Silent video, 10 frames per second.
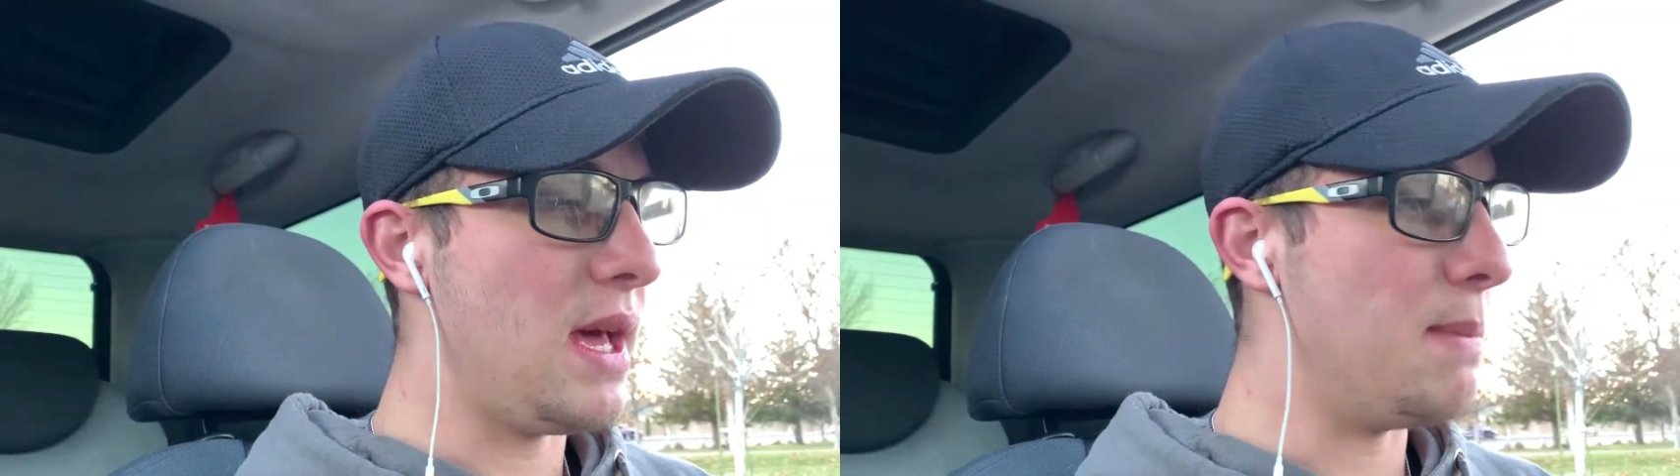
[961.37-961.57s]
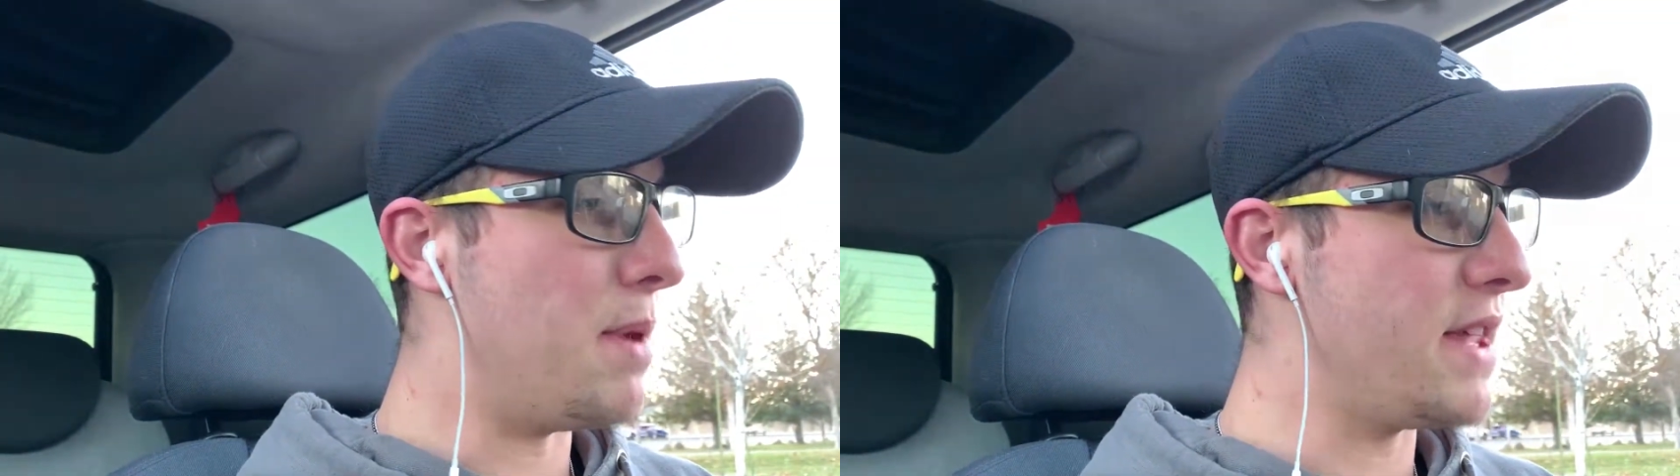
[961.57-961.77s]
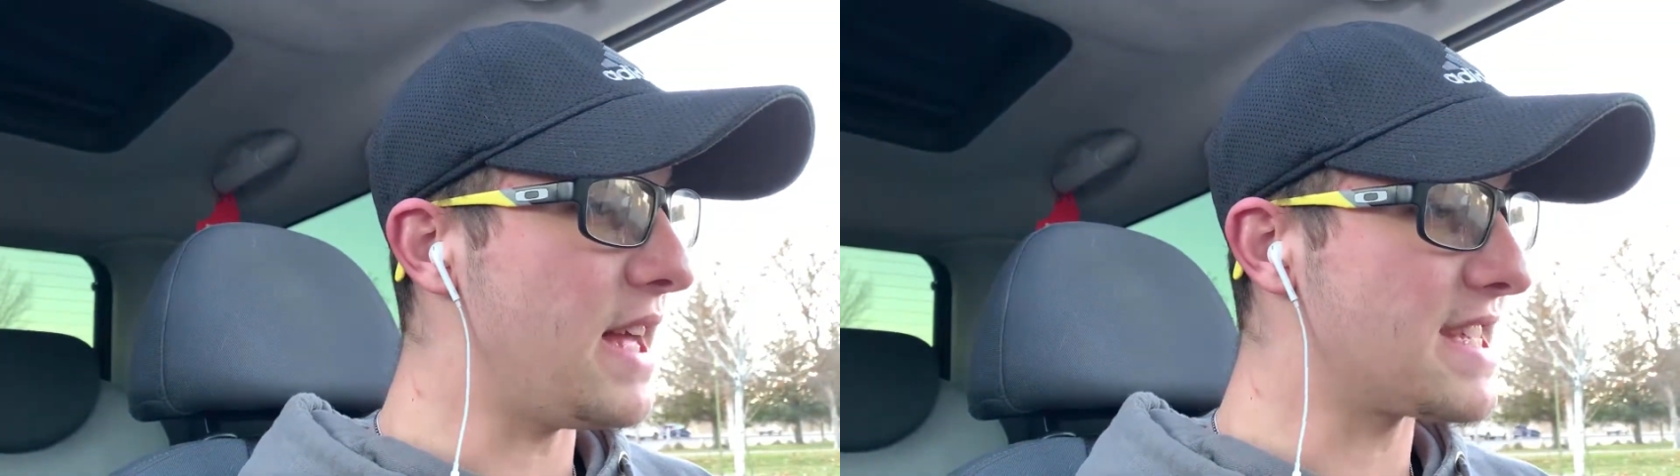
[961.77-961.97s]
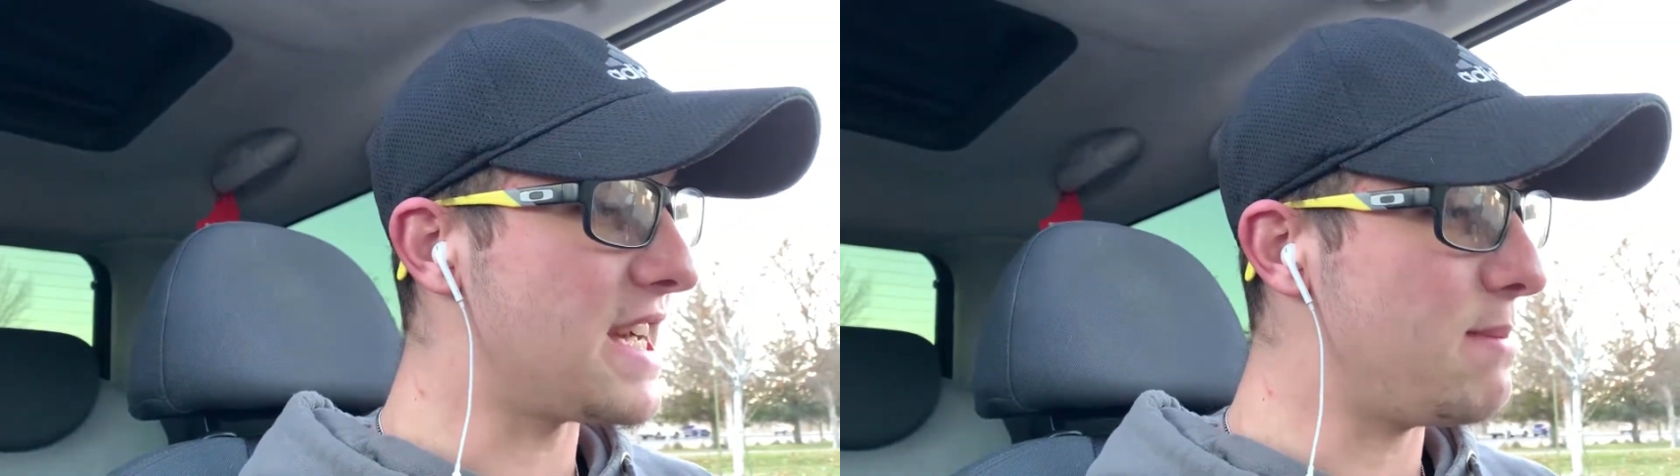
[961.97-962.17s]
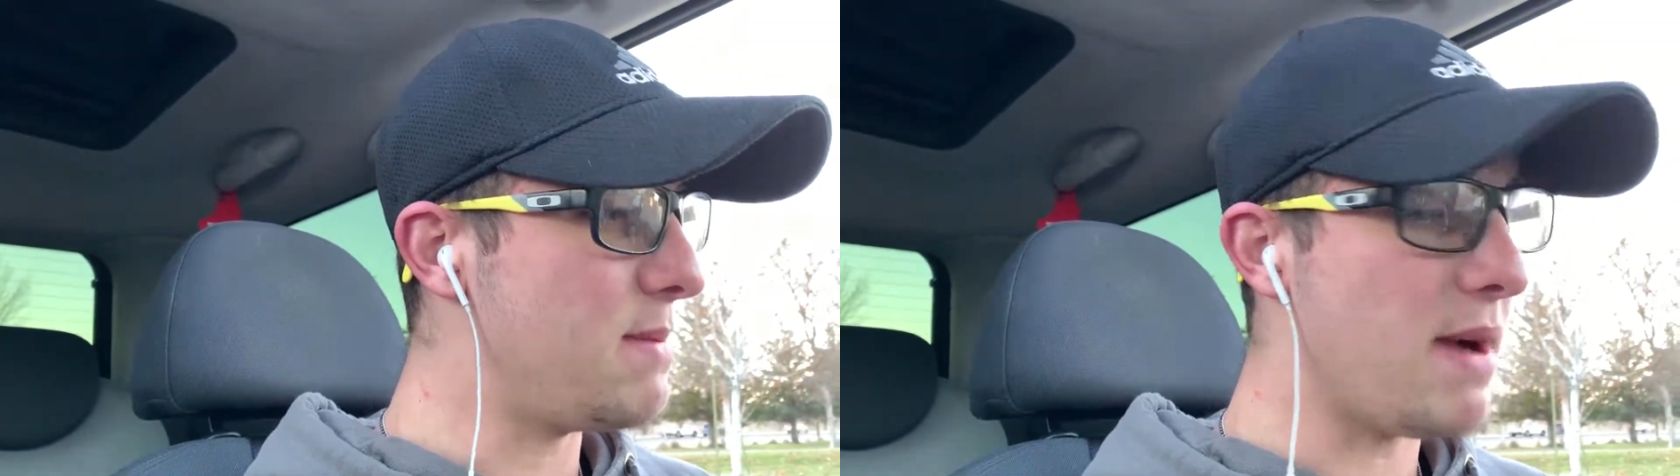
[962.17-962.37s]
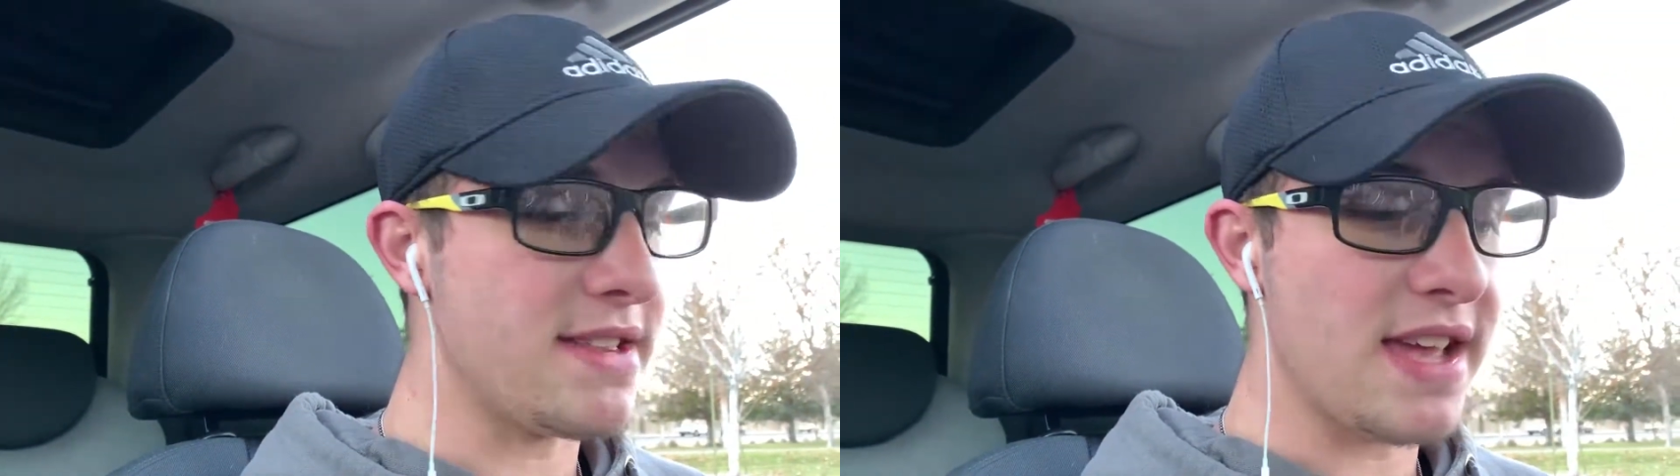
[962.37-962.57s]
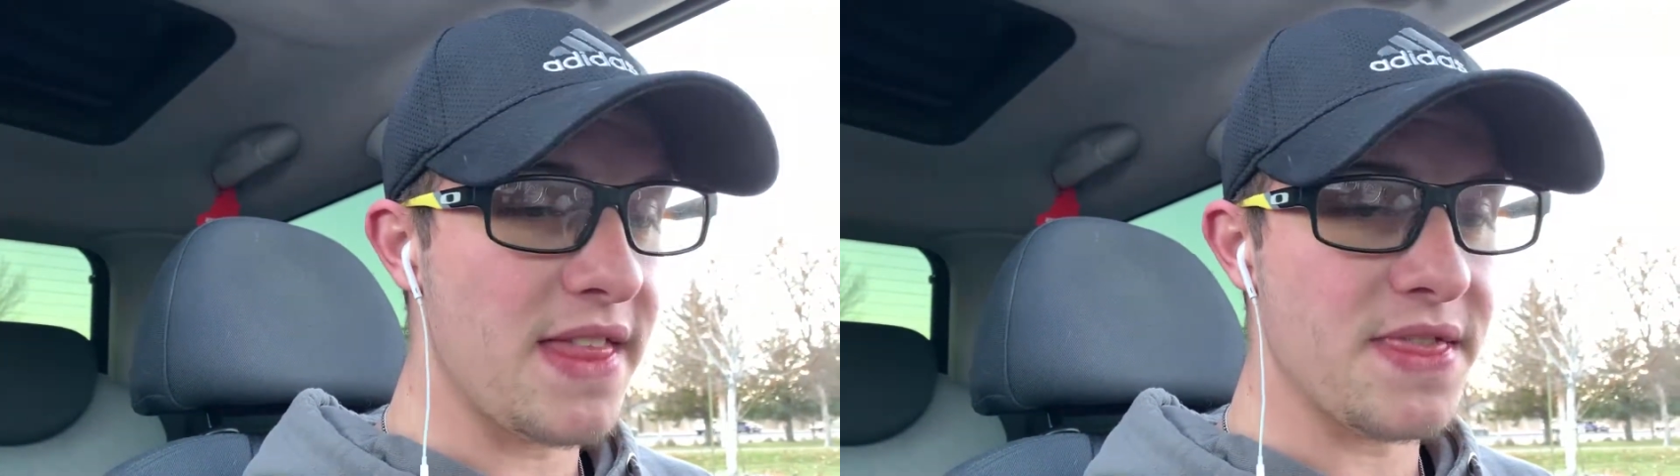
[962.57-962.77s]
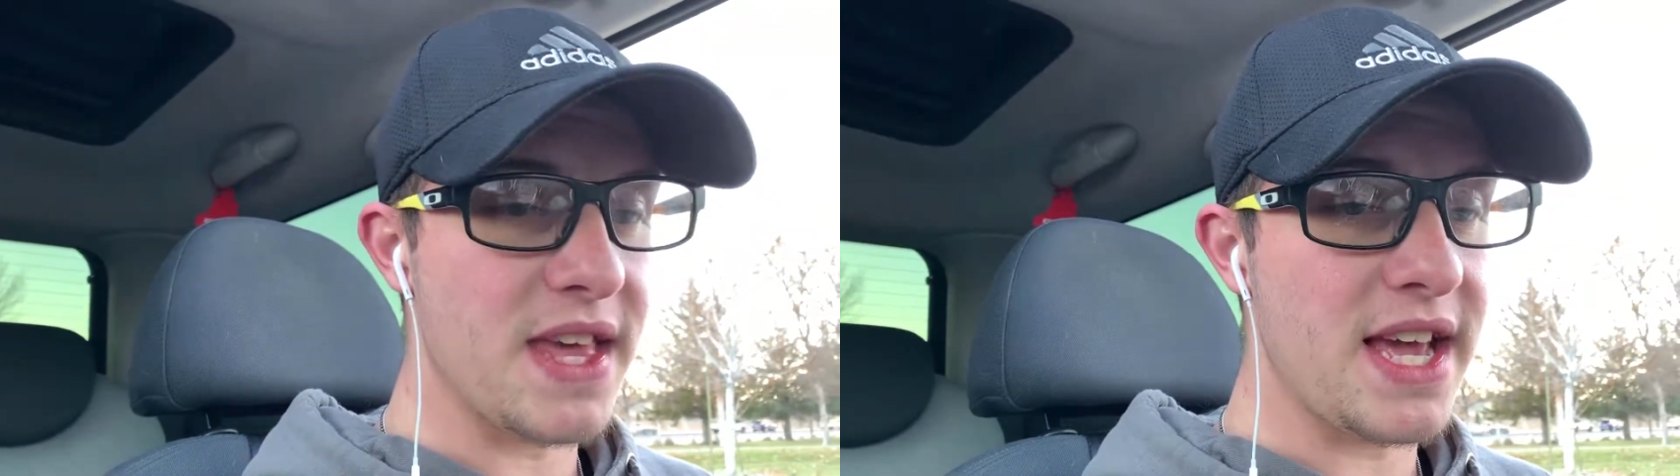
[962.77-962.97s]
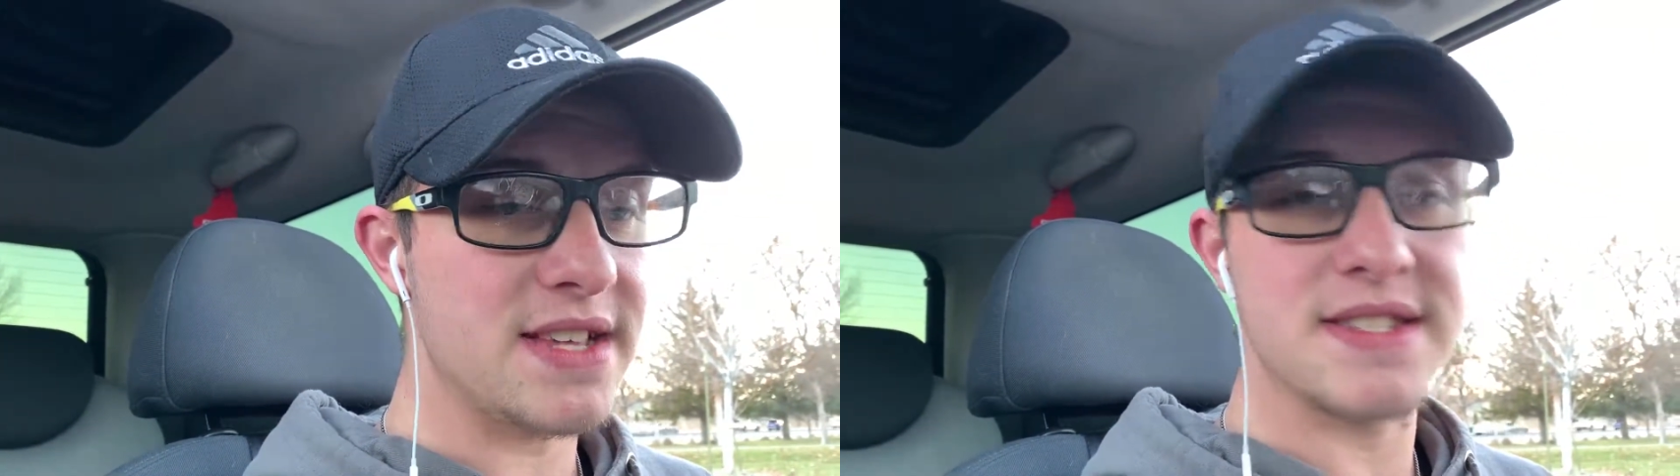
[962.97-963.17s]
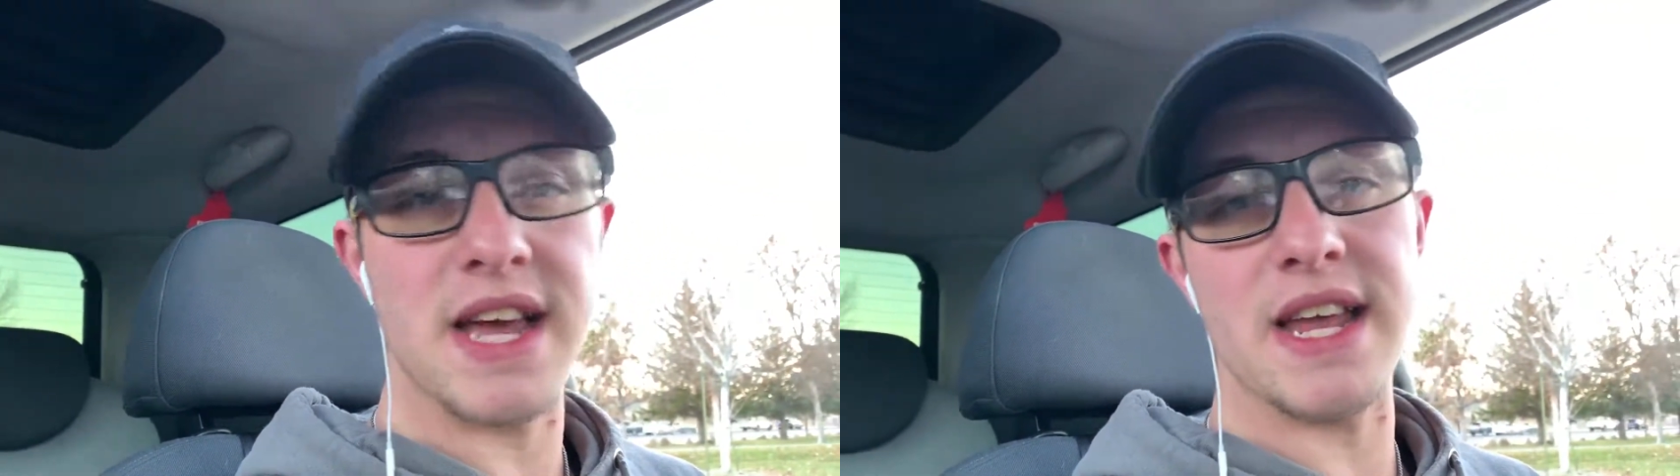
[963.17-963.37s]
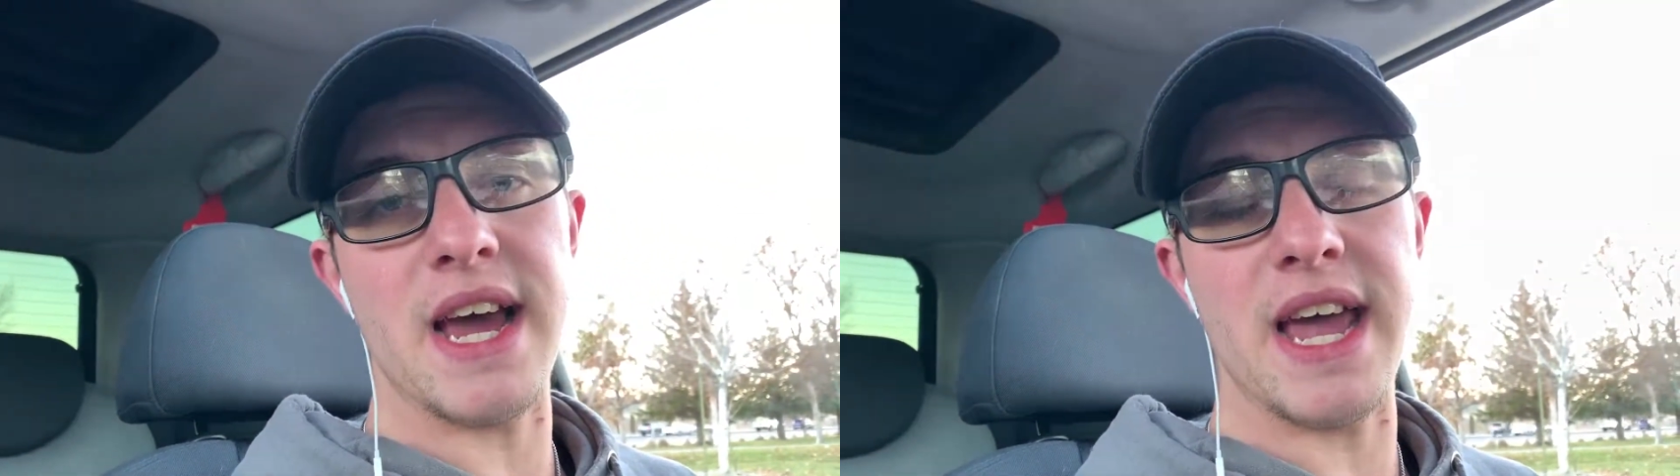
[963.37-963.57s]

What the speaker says: But that's going to be my 10 things that I